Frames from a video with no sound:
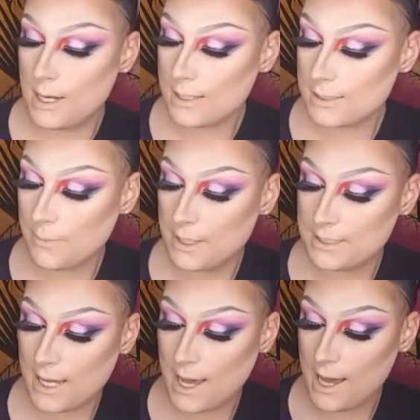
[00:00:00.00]
Next I'm
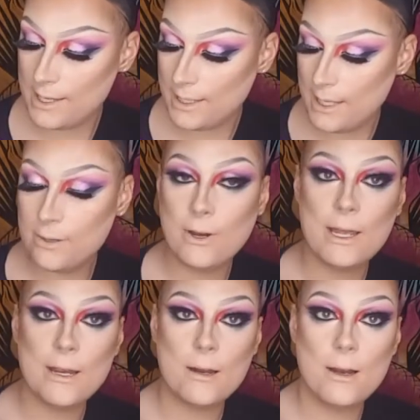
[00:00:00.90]
gonna take High King
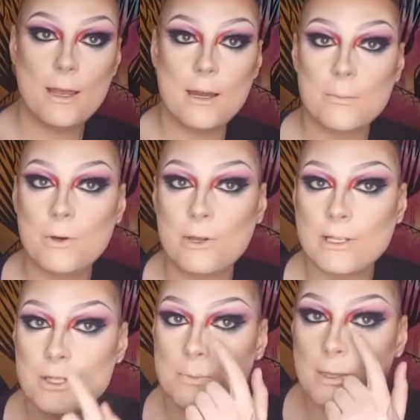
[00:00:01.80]
right here and I'm
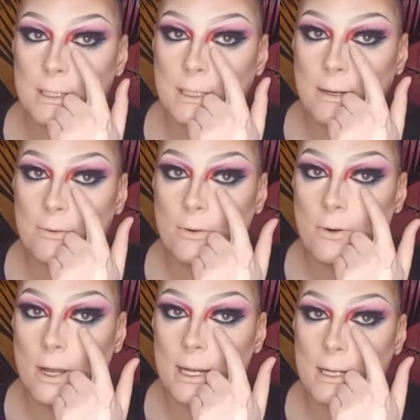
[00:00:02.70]
going to blend that
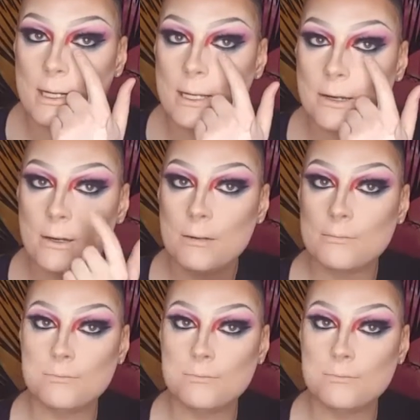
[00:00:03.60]
right in here.